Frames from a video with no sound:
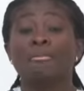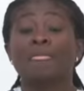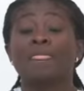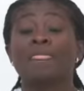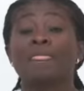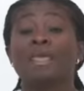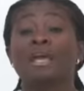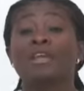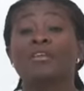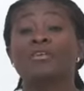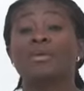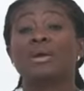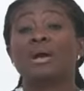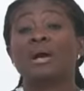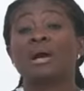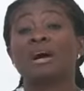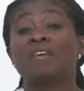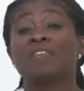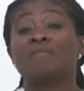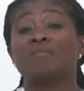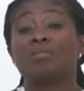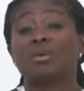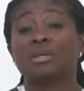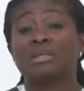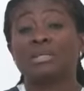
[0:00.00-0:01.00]
Then you
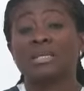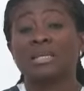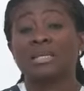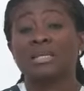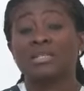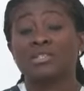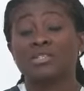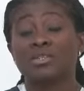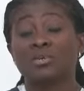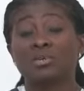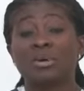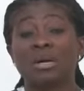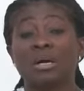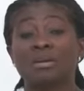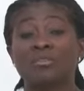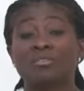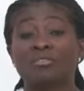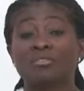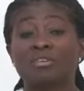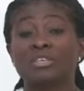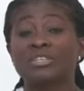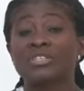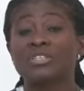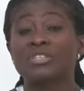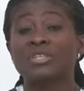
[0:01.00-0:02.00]
have mortality or
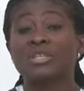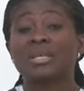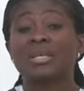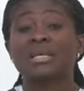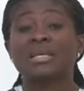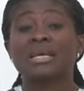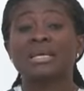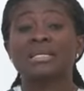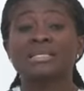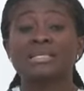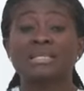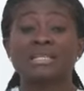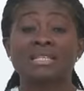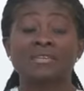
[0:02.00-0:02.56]
attrition, and that's the